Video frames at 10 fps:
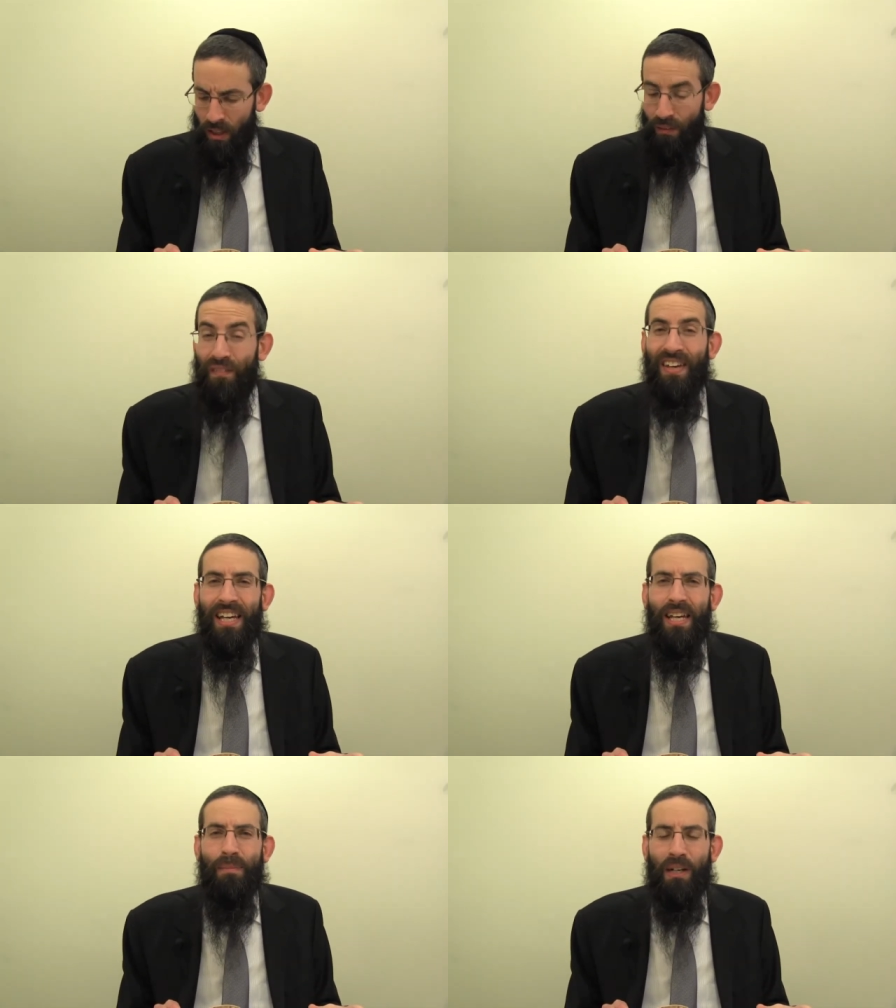
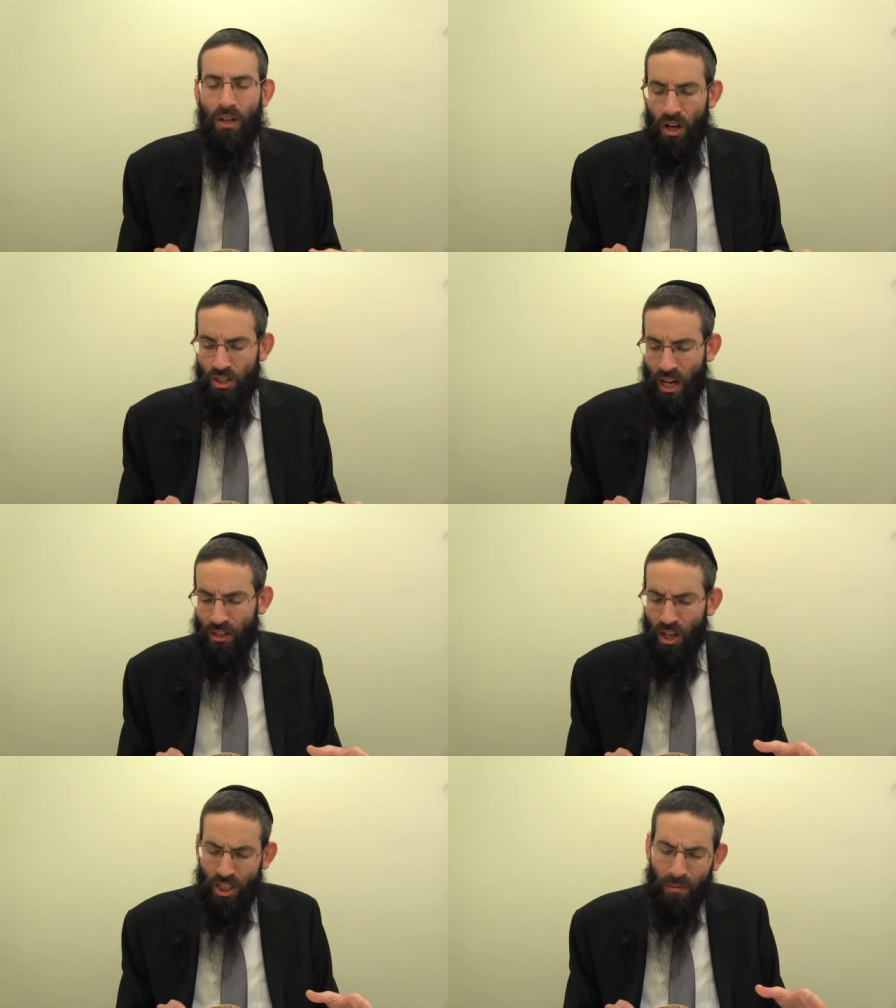Lafi, because
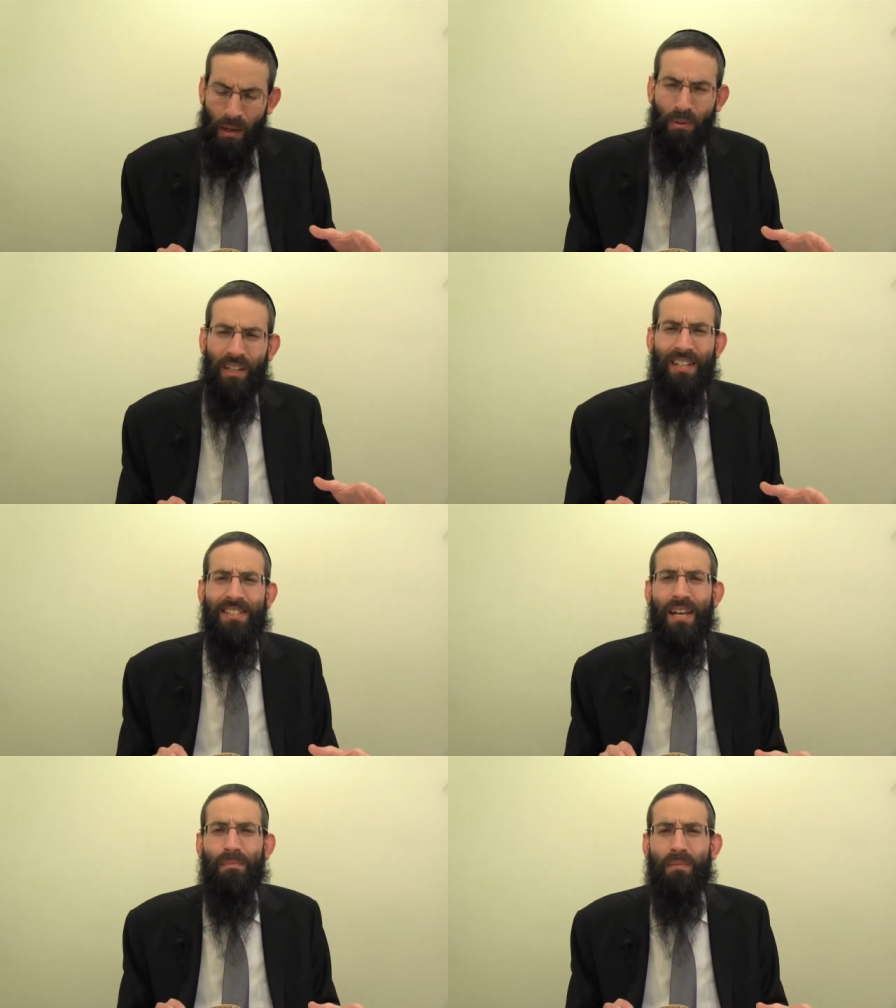sha'anoshim dabroni
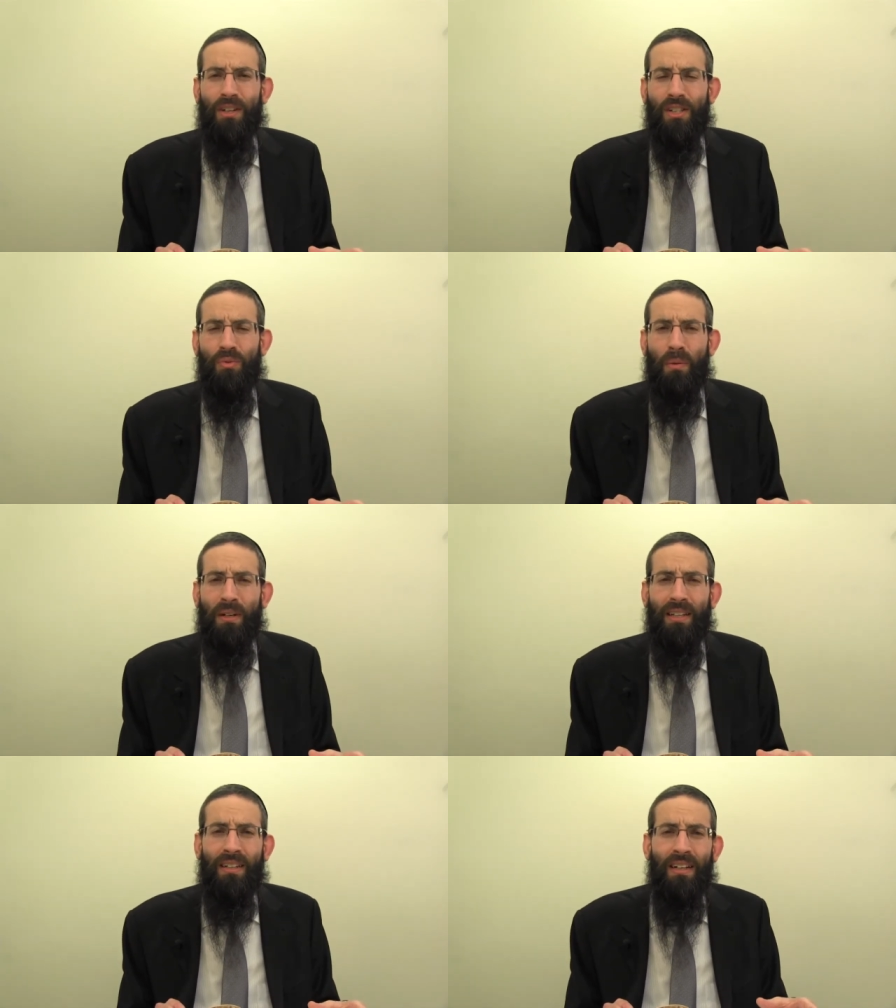yisim. Because
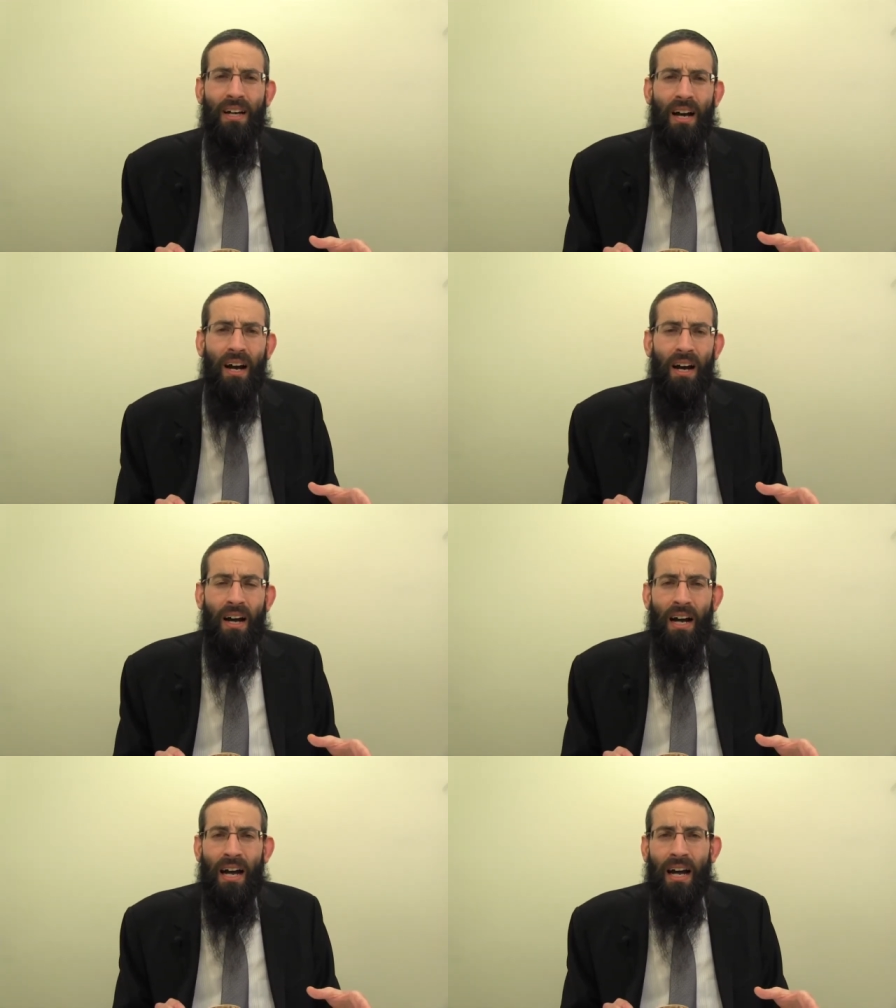women
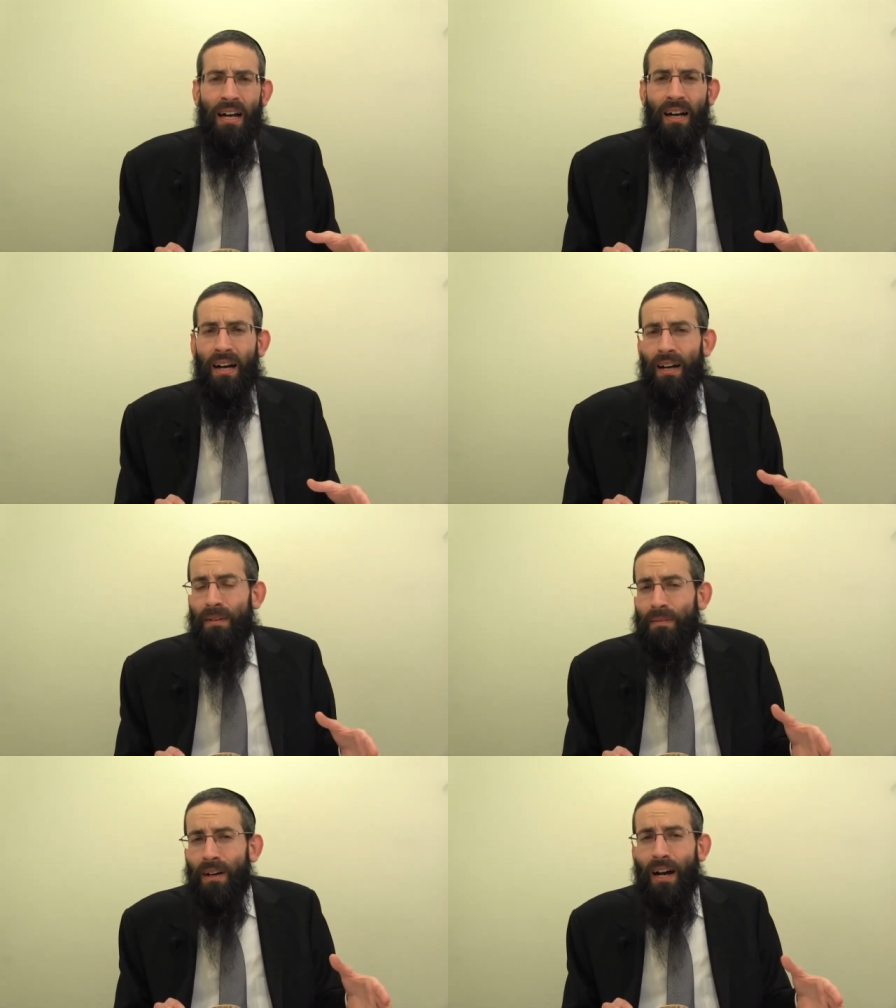uh,
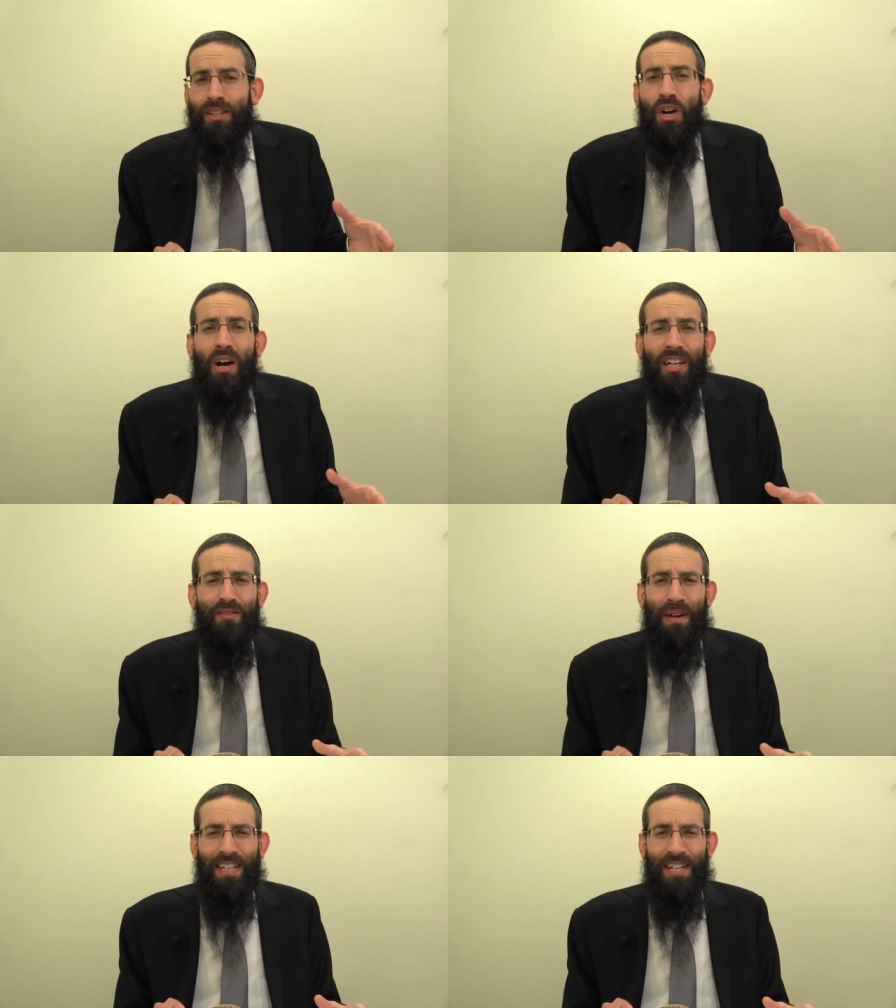are
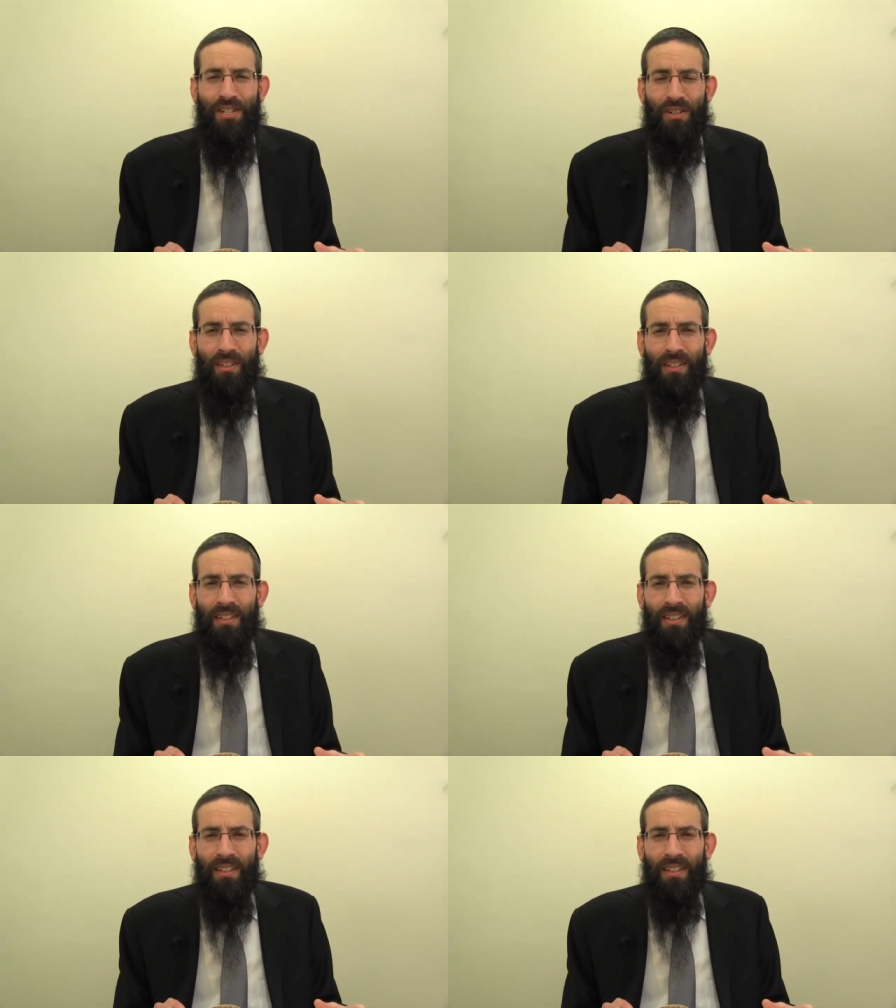talkative by nature,